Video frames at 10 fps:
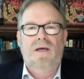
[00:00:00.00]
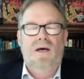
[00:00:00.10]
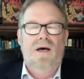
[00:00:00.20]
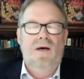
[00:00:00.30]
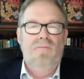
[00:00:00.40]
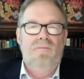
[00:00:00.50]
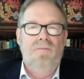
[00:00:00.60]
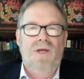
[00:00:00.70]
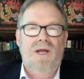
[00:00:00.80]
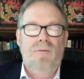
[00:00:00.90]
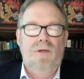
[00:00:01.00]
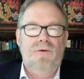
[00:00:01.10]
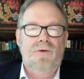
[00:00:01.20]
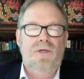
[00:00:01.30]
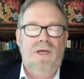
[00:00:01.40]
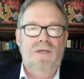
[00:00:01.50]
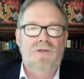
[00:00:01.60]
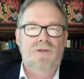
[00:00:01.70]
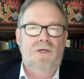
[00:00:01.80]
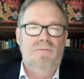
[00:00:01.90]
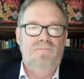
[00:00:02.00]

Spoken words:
been able to engage in.